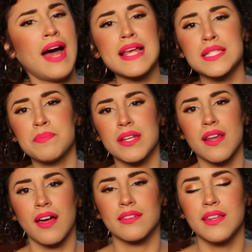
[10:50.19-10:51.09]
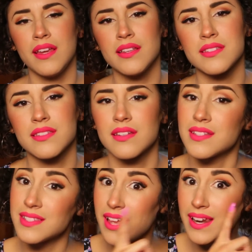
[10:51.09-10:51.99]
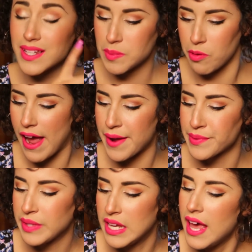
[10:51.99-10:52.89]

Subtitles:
Last but not least, setting spray.